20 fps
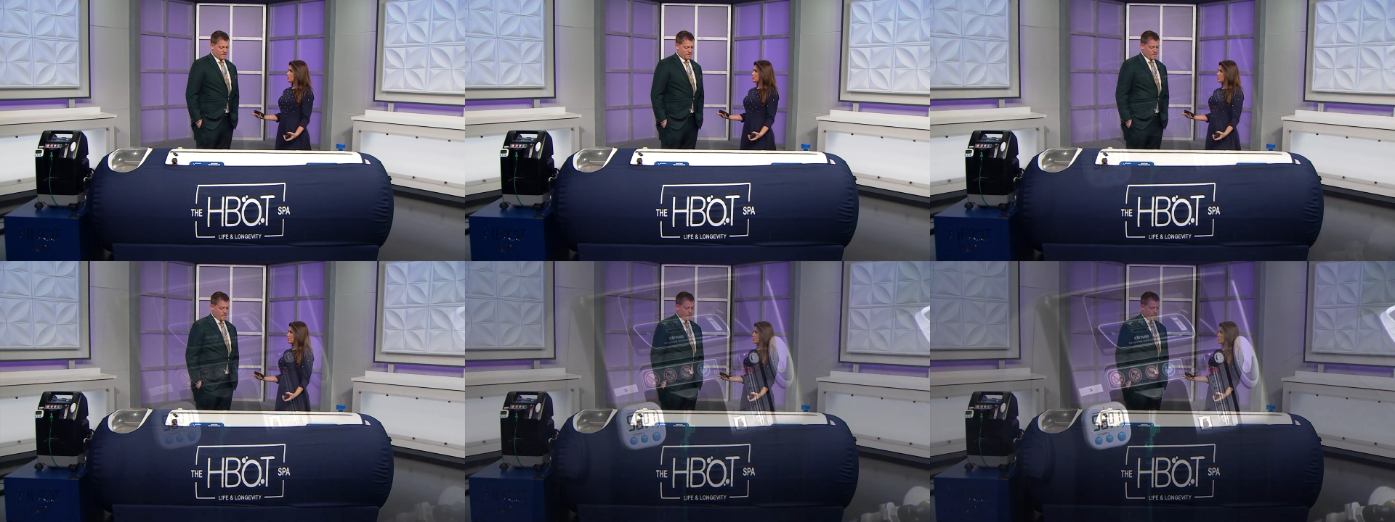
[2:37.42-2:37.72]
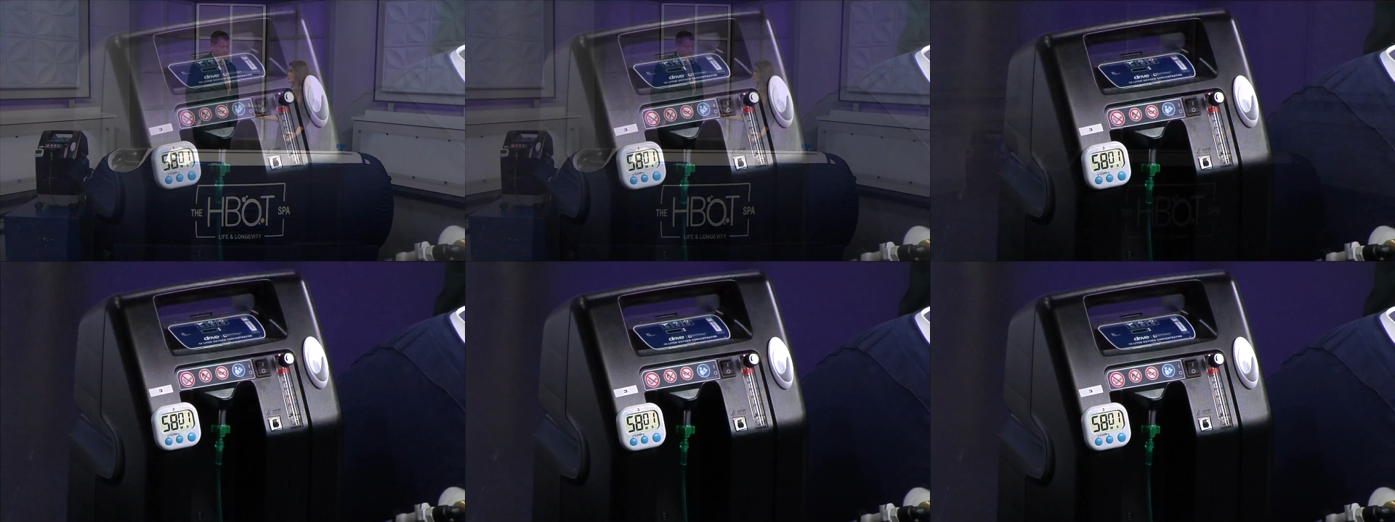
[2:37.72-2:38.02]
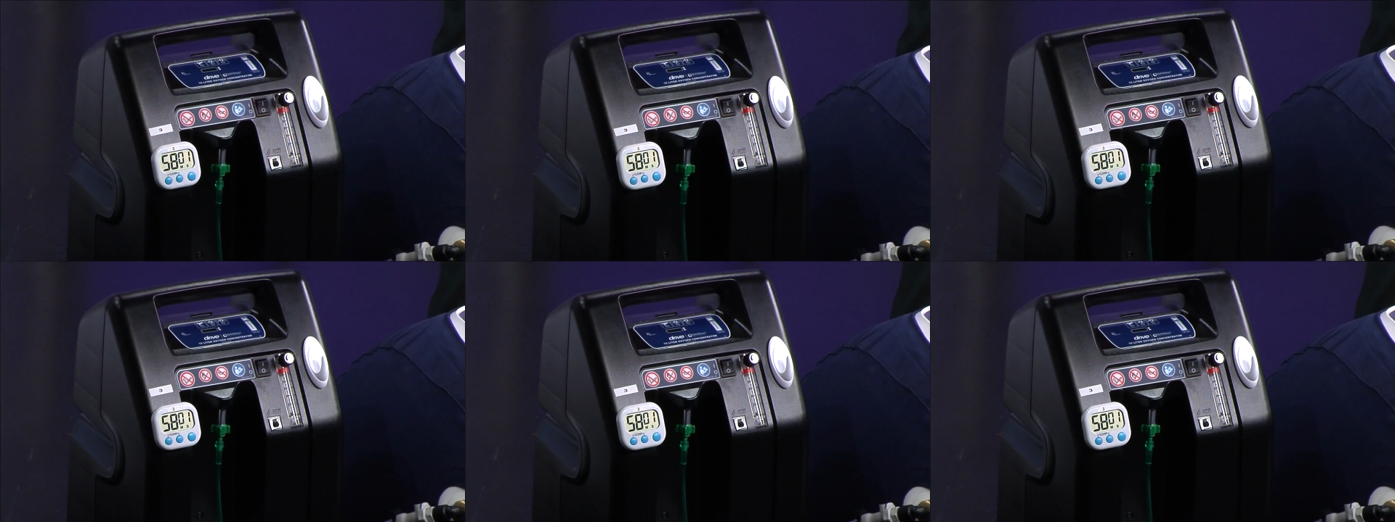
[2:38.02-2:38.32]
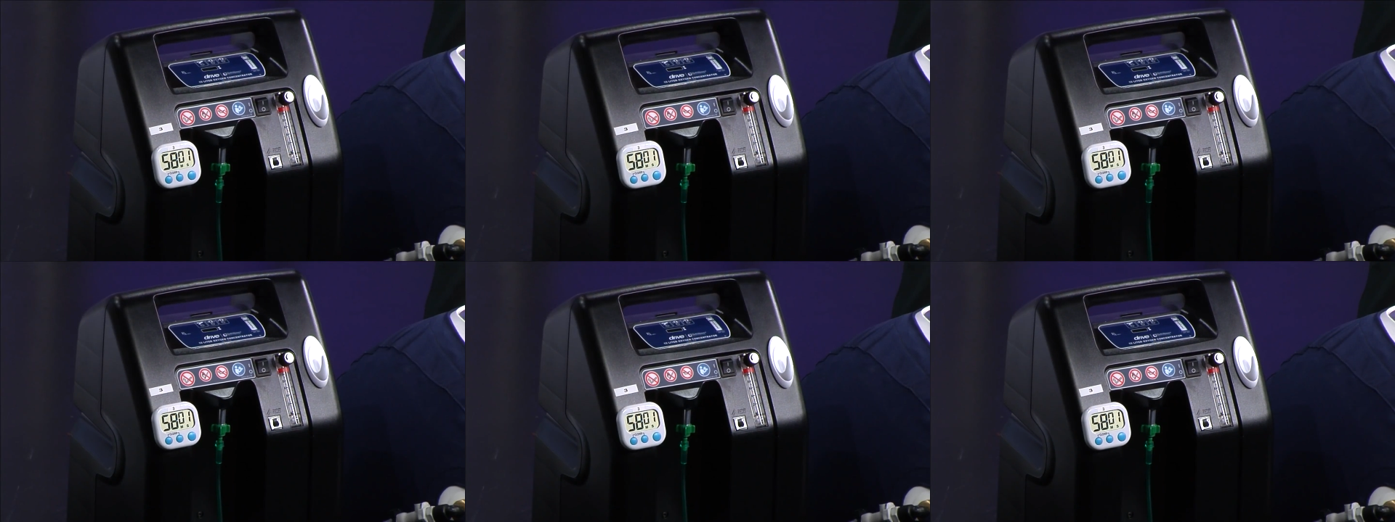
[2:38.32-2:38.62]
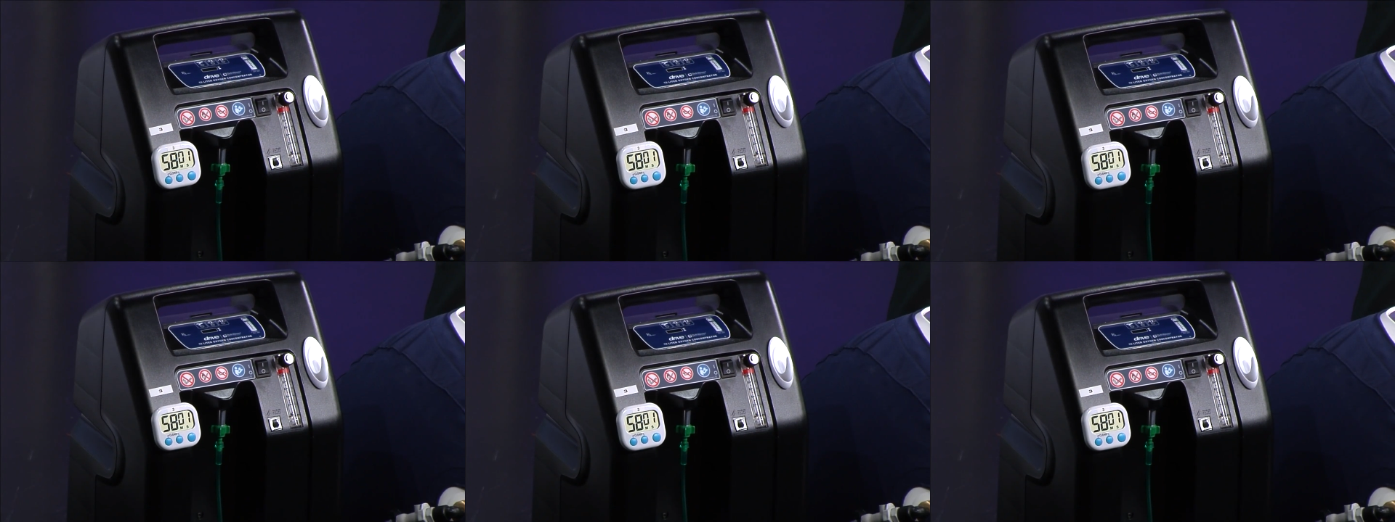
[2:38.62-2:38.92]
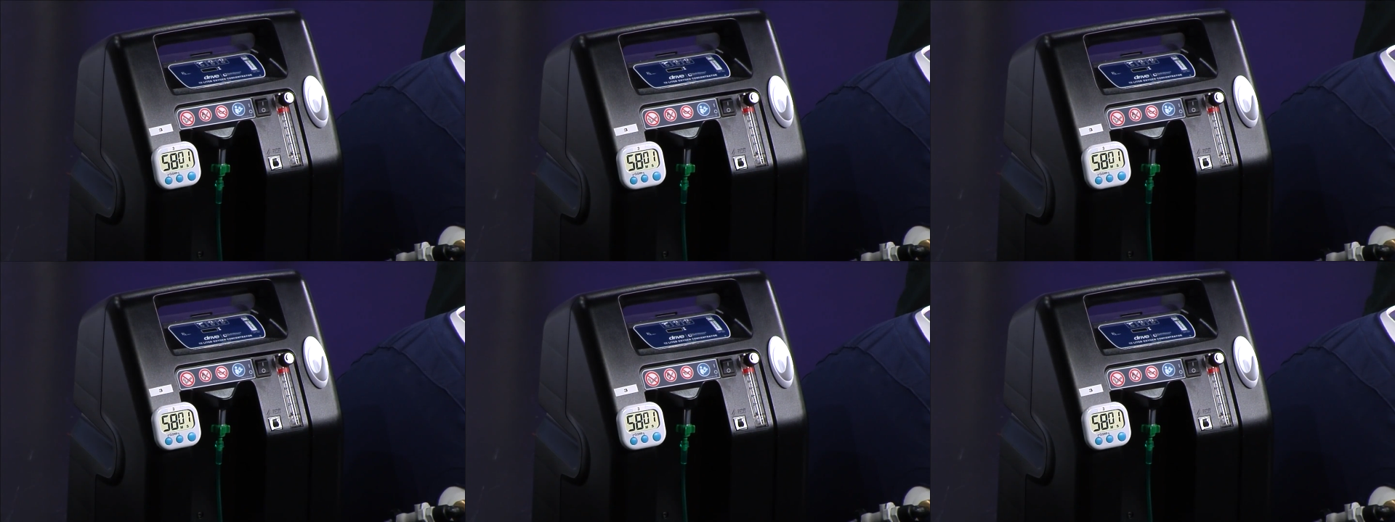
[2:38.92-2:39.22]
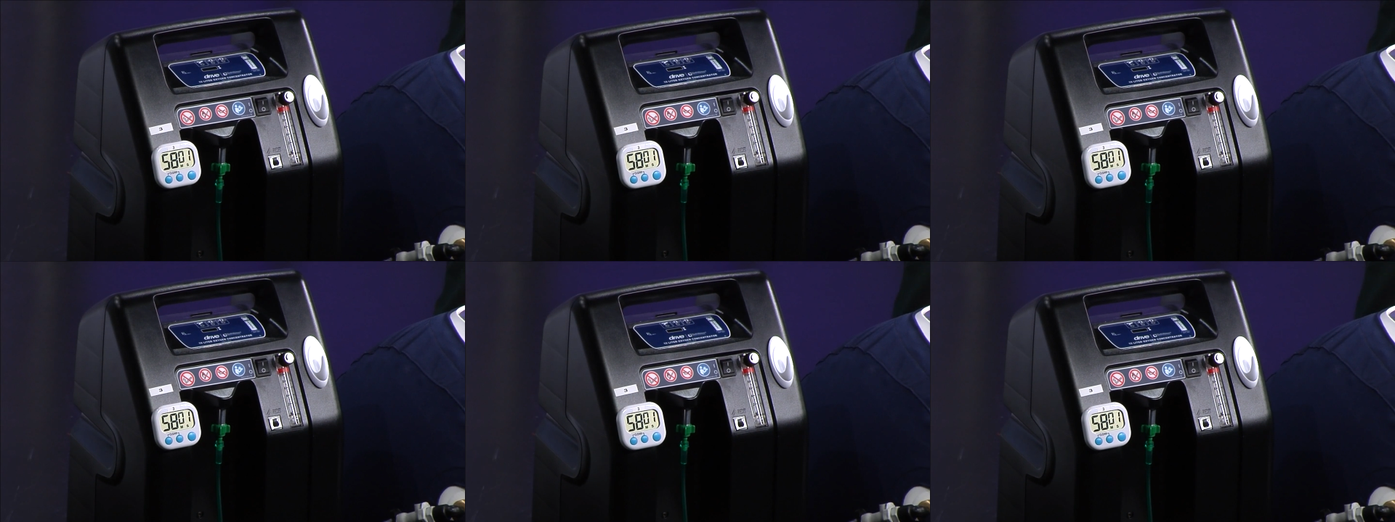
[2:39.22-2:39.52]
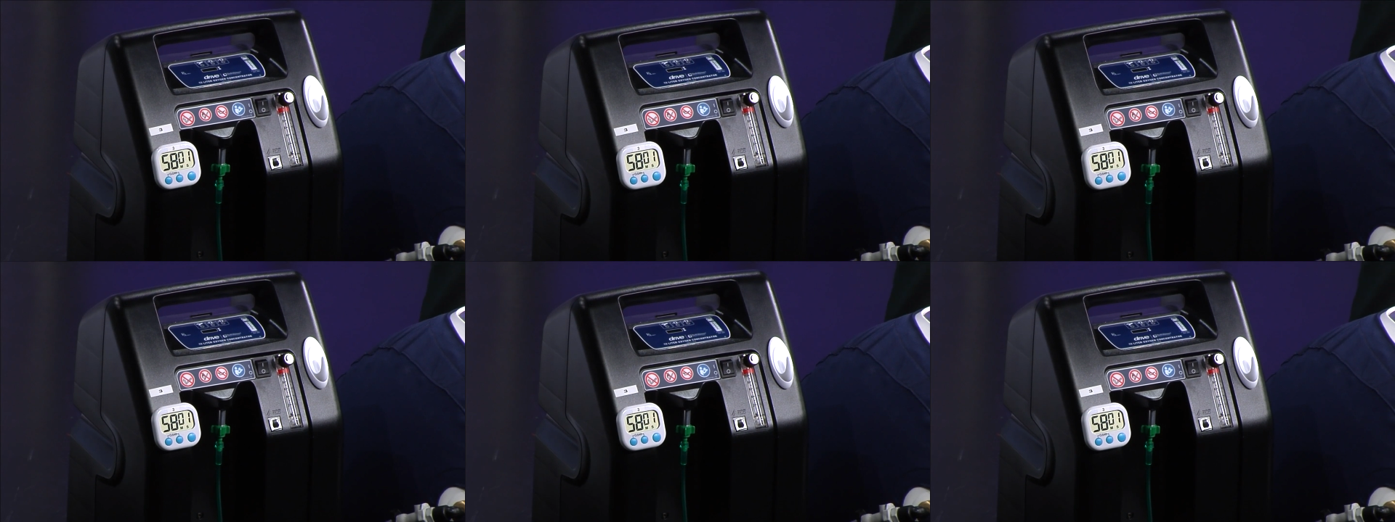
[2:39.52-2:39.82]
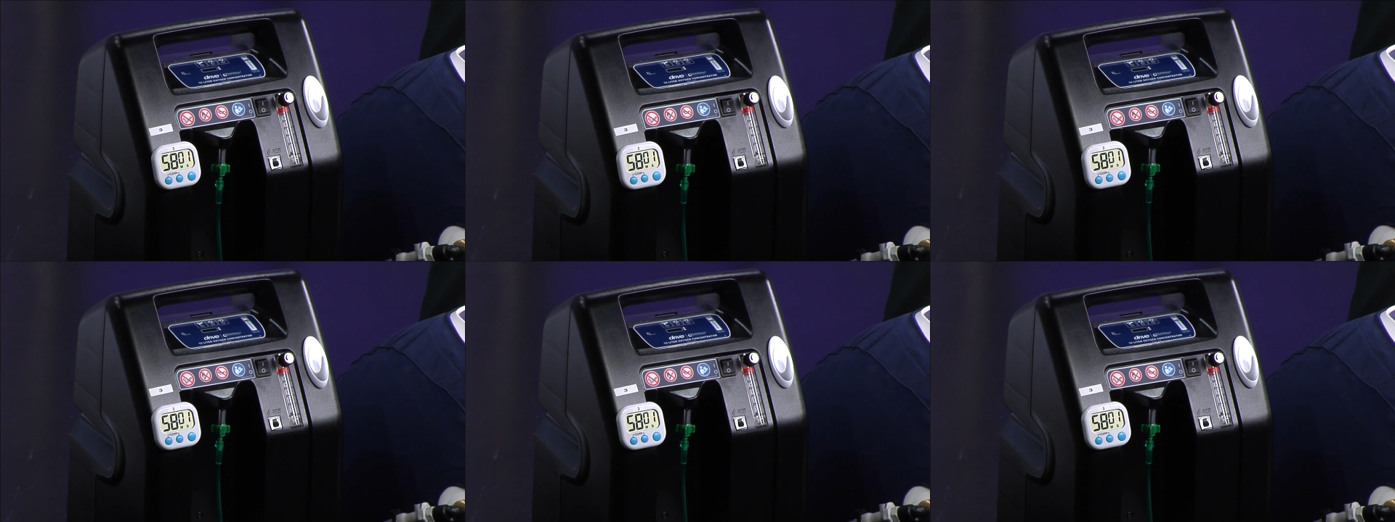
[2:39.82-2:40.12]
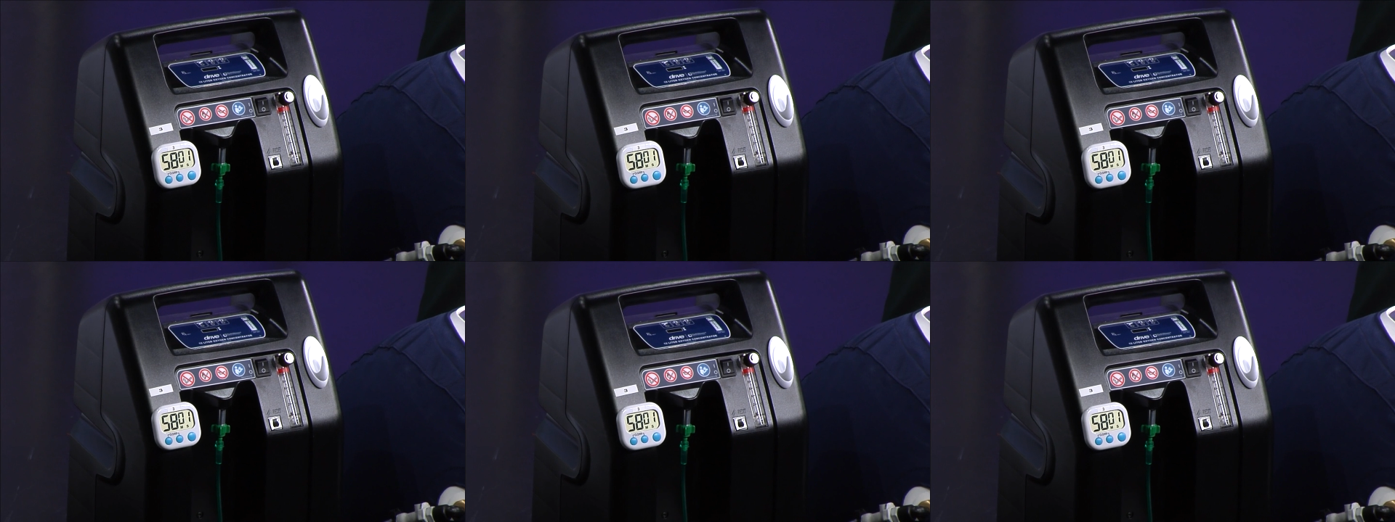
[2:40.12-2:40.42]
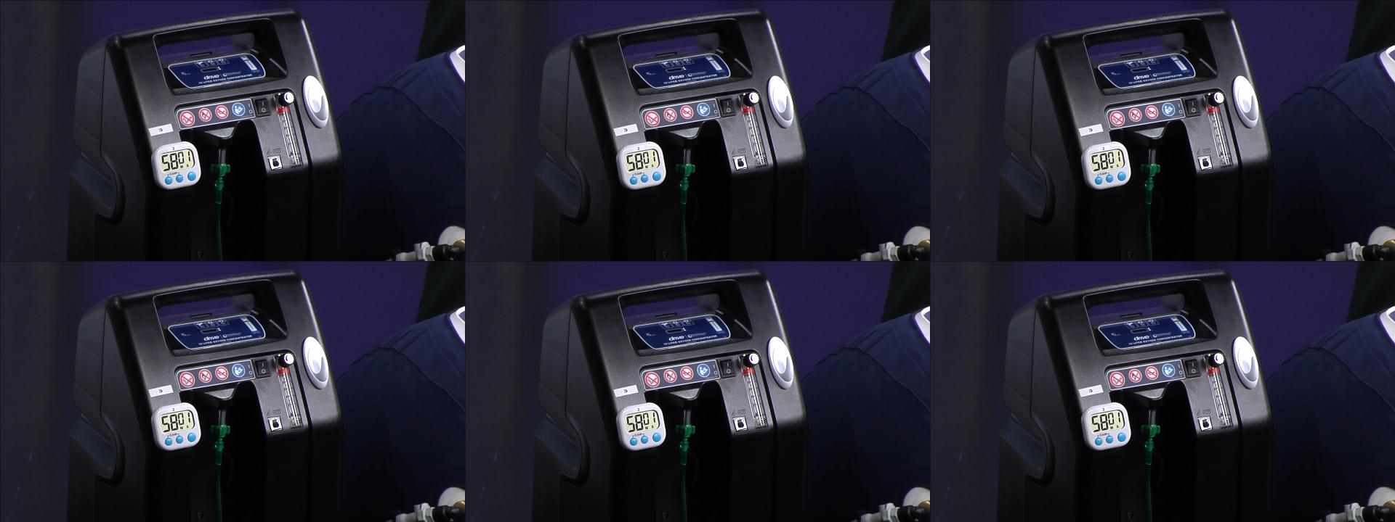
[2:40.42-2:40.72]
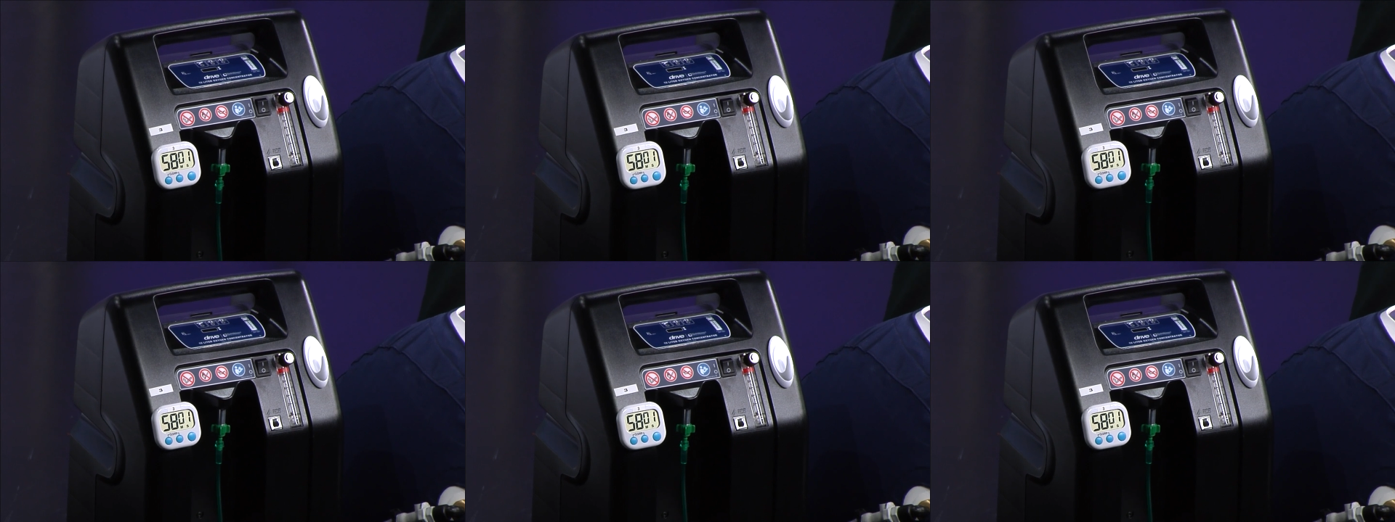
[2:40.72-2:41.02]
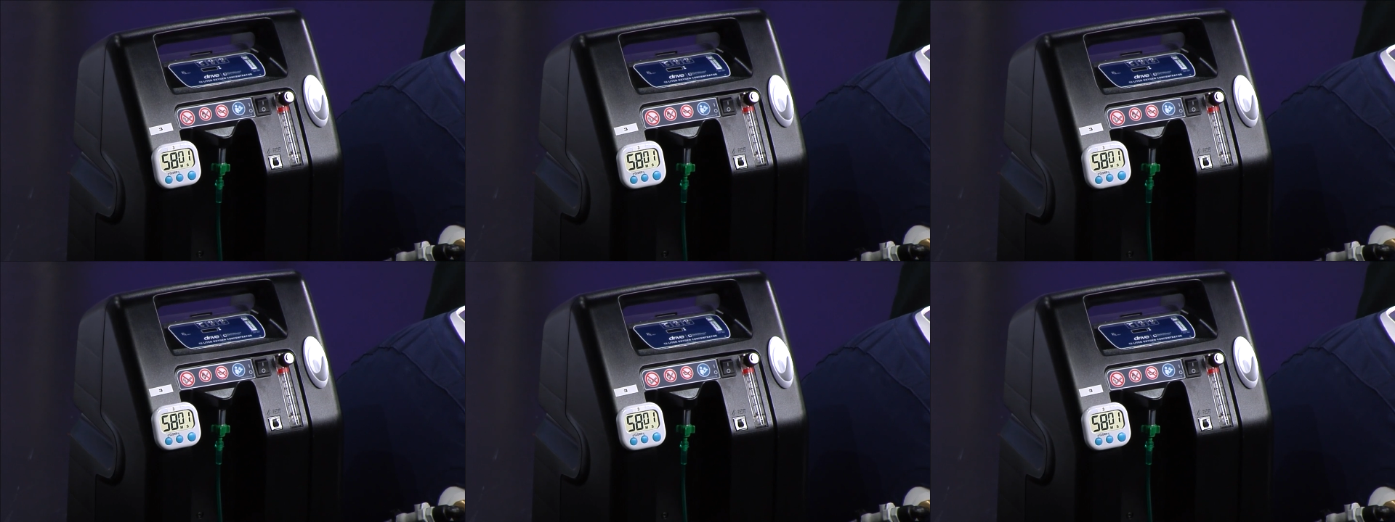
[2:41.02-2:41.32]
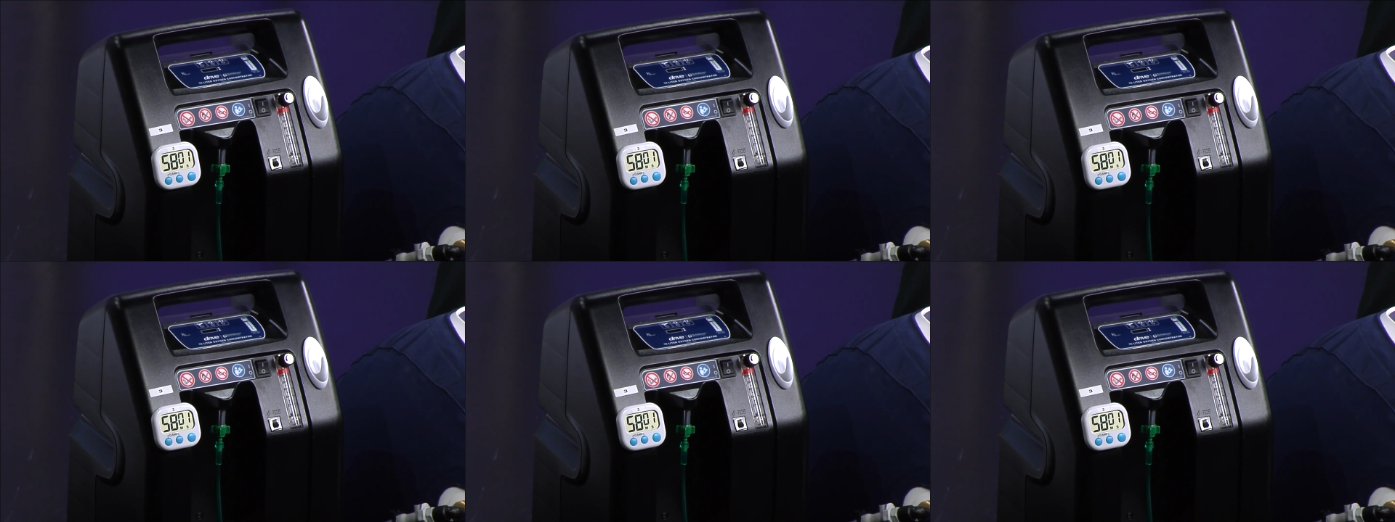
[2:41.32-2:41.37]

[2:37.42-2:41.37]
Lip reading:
[unreadable: no face in view]